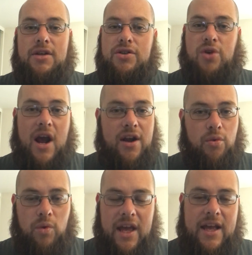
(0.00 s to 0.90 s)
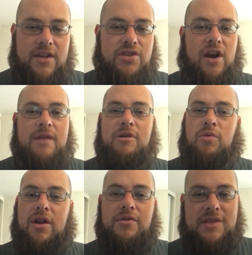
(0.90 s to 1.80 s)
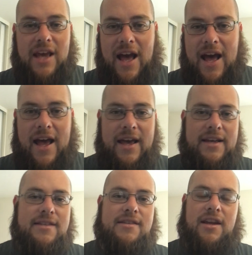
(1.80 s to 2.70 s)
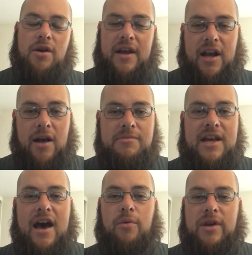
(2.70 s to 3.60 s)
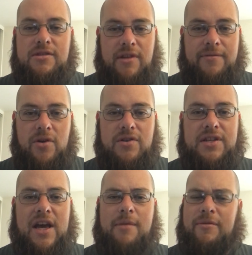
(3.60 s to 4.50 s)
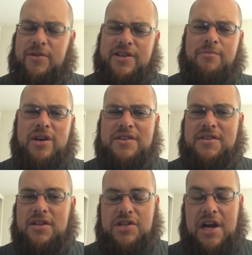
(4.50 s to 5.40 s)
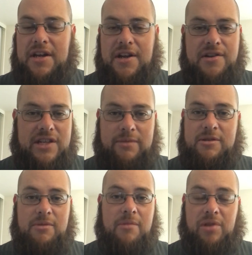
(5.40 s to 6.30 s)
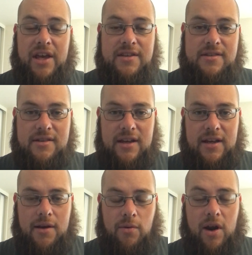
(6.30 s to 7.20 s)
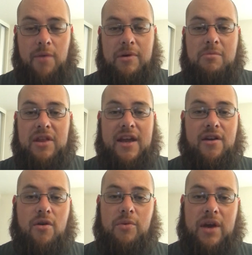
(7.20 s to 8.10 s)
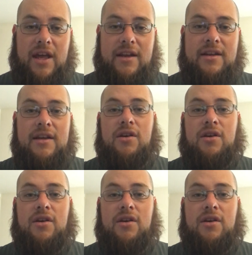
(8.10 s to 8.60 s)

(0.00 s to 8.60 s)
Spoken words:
trying to win, trying to be one of those guys, that comes out, wins for the first time, and for some reason the John Deere seems to be a place where people that don't win.